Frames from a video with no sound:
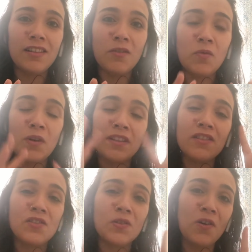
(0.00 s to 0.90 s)
what
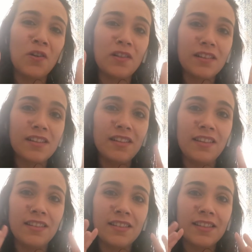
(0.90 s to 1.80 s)
the soul
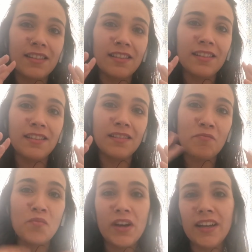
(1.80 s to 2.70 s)
is
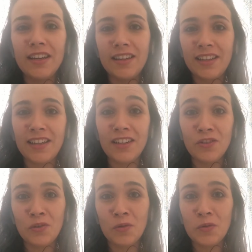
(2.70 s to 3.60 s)
bringing here
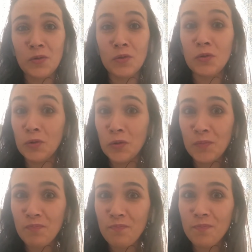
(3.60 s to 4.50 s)
to
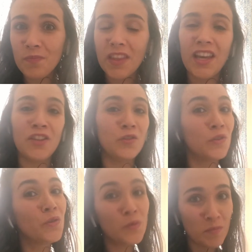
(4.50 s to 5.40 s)
do and
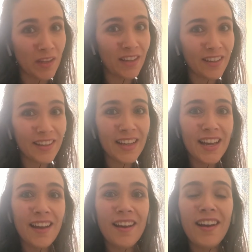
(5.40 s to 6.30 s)
to be.
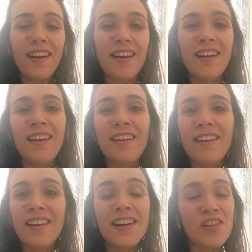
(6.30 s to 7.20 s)

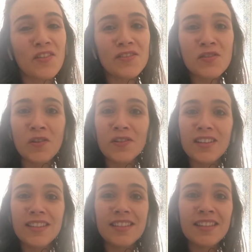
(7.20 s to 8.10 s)
So
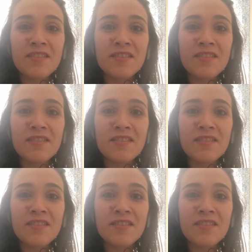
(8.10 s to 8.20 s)
it's